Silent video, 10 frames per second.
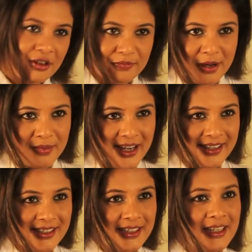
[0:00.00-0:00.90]
of my
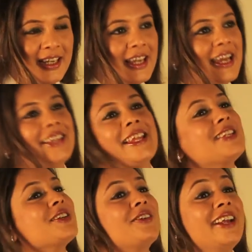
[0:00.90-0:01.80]
mind. And
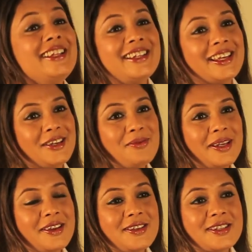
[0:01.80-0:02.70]
that's a great thing,
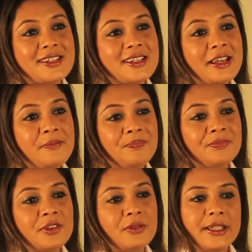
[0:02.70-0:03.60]
because
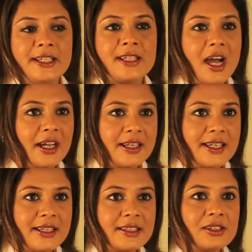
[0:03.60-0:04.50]
when these
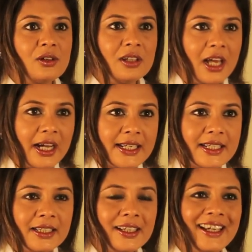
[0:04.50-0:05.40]
ideas collide
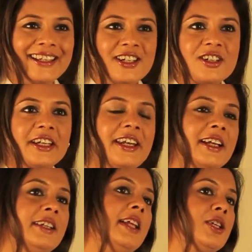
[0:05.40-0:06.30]
and
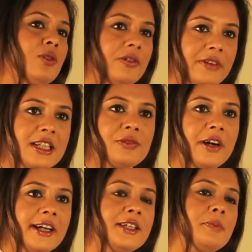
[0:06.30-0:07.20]
interconnect, that's what feels
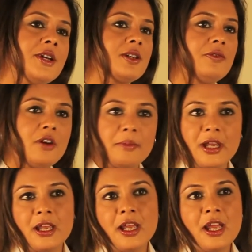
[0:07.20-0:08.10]
very special for
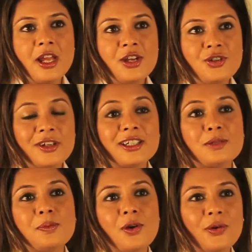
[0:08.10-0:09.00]
me to
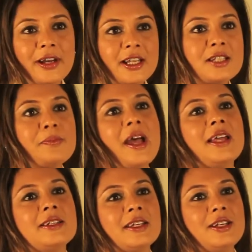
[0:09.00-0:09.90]
explore and
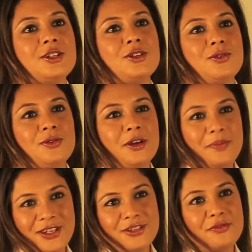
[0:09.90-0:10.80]
expand into a
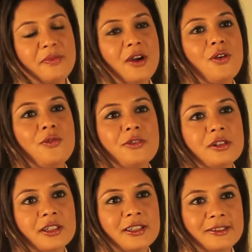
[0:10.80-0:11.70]
piece of my own
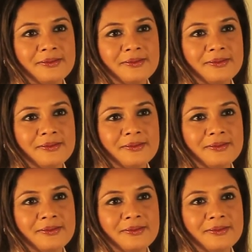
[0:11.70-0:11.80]
work.